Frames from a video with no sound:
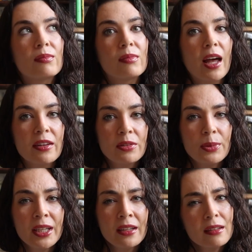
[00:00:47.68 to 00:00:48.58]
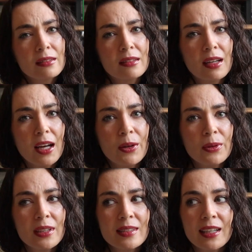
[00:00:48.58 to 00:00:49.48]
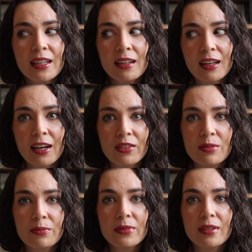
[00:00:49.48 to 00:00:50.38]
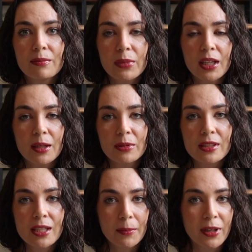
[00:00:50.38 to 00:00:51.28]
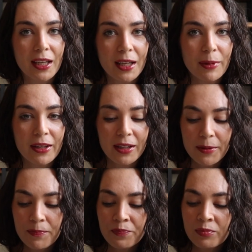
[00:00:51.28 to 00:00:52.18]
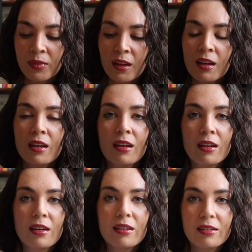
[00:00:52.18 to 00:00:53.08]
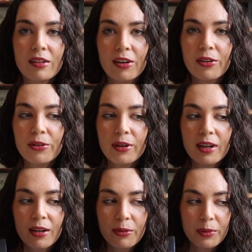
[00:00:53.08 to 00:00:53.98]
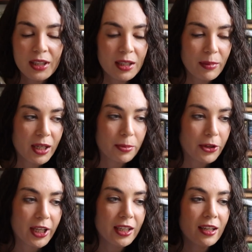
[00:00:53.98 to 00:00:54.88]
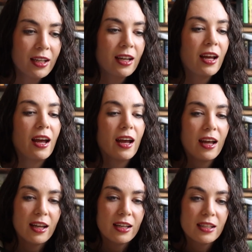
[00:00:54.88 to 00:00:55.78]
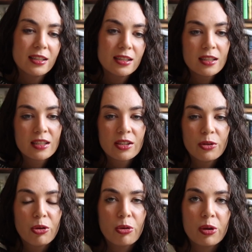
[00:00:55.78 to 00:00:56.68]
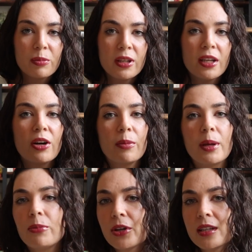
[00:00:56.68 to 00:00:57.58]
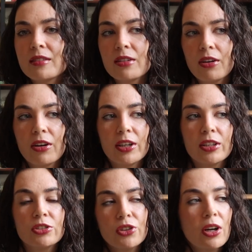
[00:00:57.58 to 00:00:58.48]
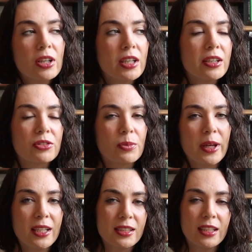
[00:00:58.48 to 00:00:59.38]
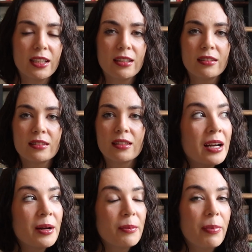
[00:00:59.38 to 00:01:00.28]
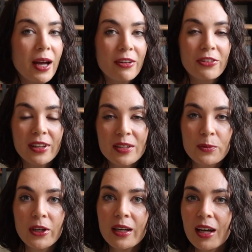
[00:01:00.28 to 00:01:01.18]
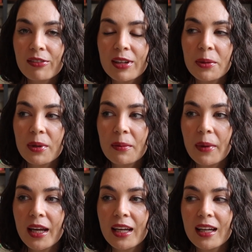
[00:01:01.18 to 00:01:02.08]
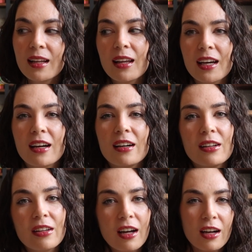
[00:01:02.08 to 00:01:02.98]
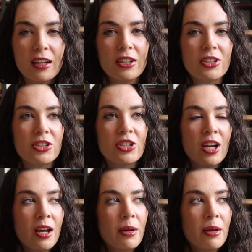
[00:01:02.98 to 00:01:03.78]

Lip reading: last week, I want to say, and I haven't been able to stop thinking about them. So we need to make a print, and normally all my prints are drawings or paintings, but for this print I really want to make it like a collage